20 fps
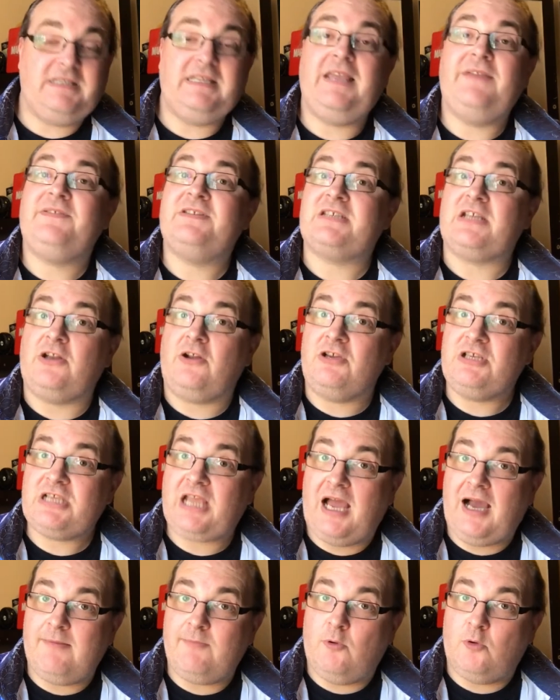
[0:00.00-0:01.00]
If it's a nice
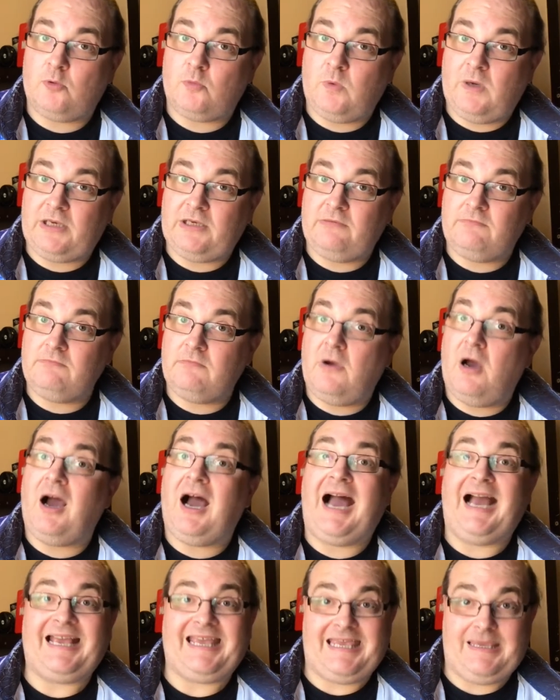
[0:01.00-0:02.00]
cardboard one,
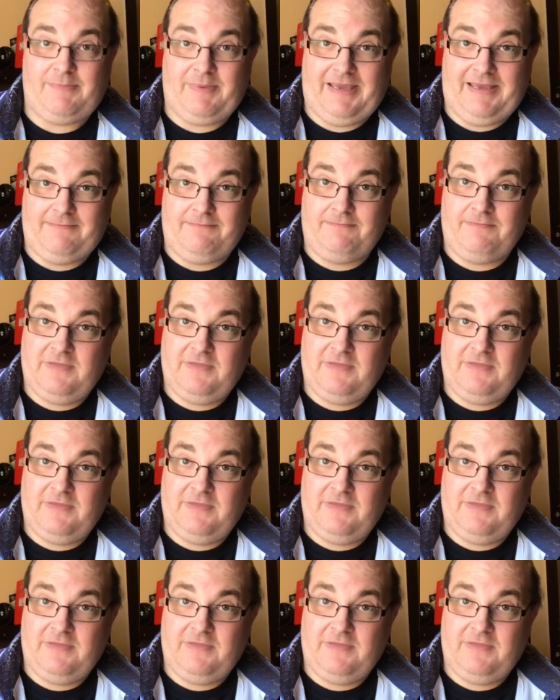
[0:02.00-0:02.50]
I keep it.